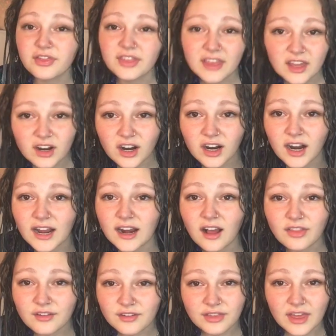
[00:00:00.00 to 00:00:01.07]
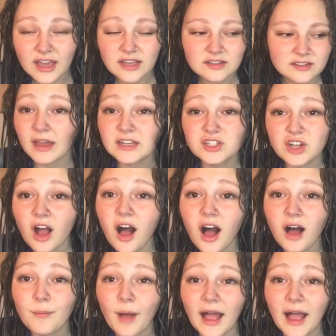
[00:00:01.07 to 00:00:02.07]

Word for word: theater and other things, my job,